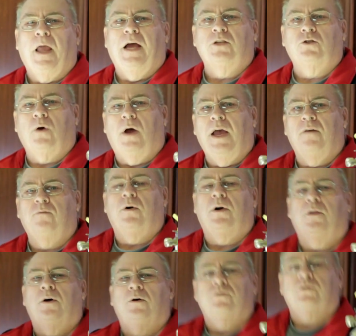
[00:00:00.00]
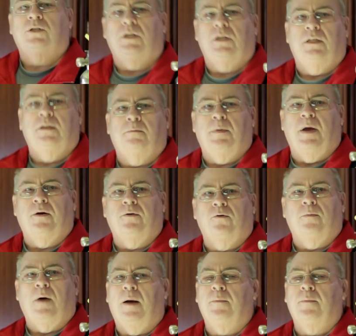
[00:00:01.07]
And so I have one of those in the bedroom.